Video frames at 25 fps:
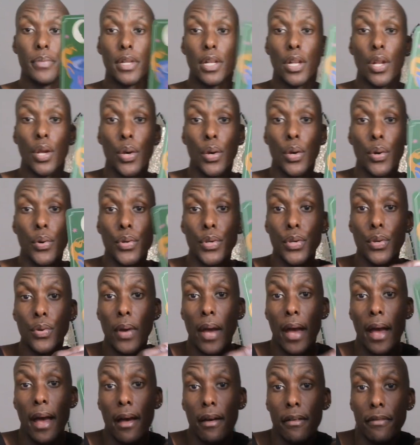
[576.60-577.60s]
Below
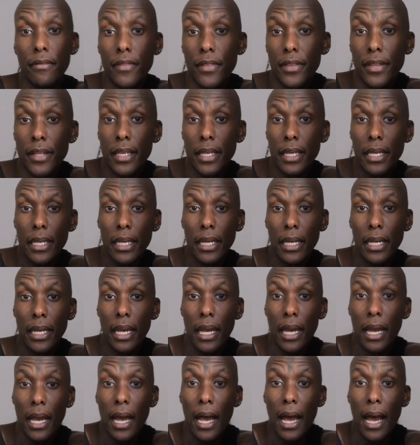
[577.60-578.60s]
you have
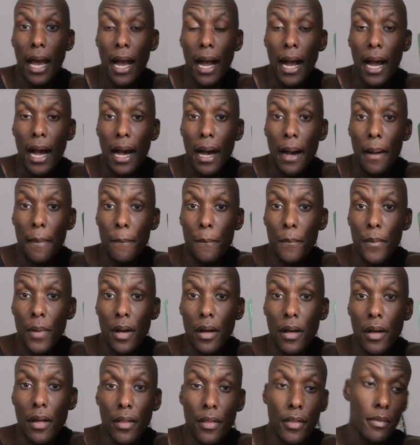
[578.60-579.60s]
the
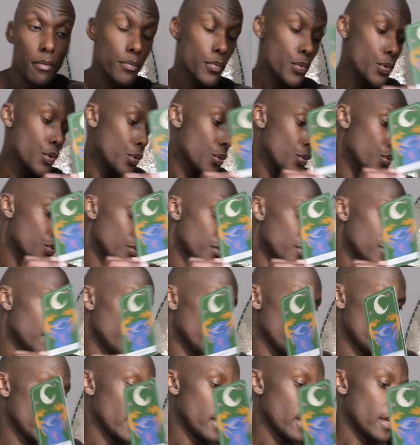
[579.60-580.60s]

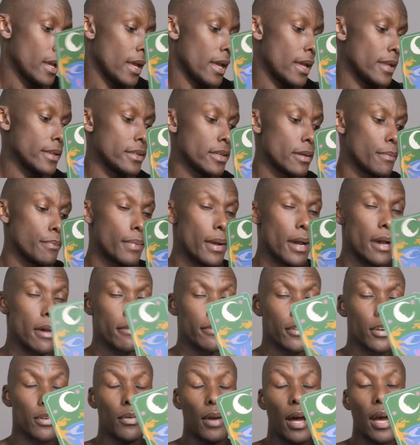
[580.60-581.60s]
moon, And
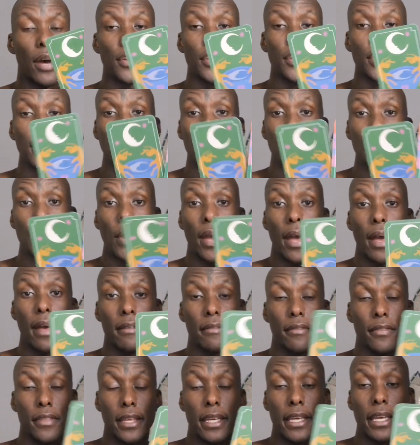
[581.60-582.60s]
above crowning, you
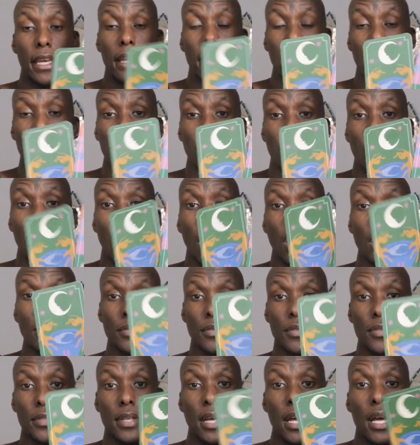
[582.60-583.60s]
have the King of
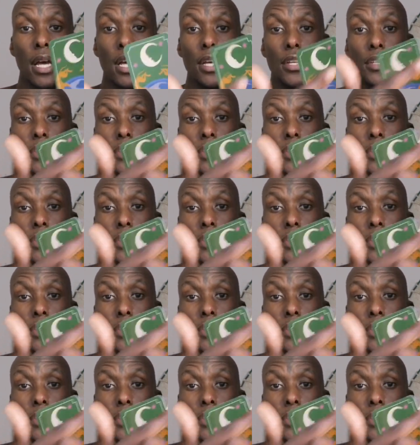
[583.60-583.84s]
Wands.